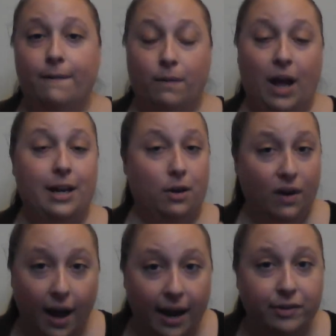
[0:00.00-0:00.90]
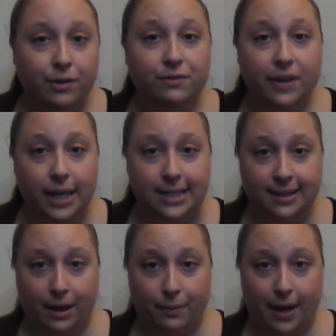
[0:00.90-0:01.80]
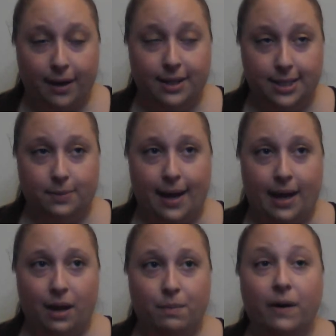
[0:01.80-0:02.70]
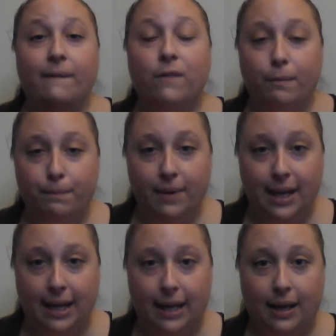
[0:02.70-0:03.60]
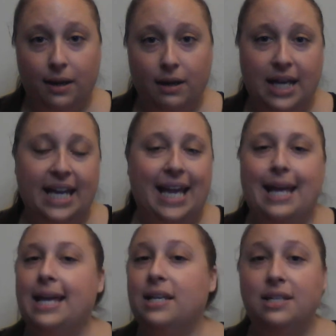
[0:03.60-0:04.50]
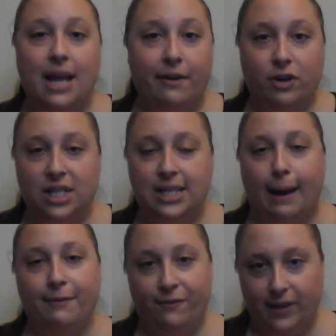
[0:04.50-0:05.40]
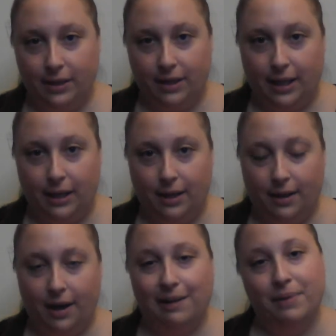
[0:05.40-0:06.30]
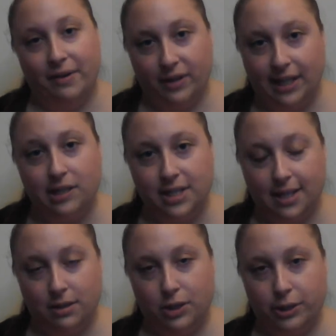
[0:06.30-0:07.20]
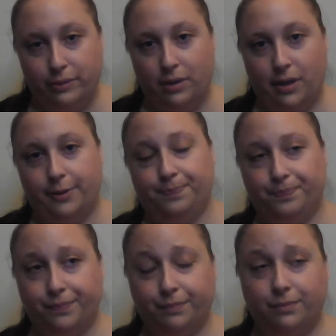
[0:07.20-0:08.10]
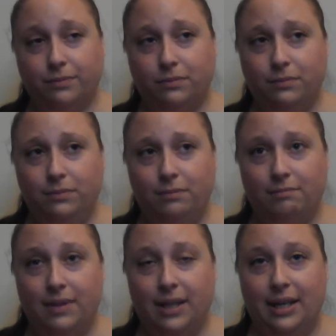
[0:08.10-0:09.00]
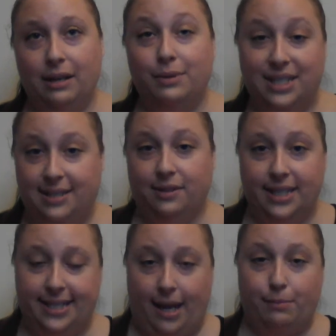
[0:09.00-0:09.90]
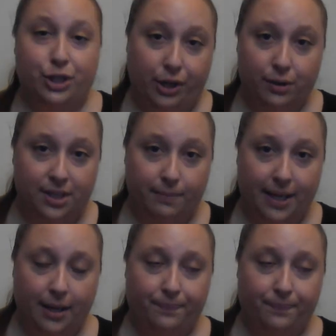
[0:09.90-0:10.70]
I know not everyone feels this way, but for me, it never stopped feeling like Beverly Hills 90210. It was still the same show to me.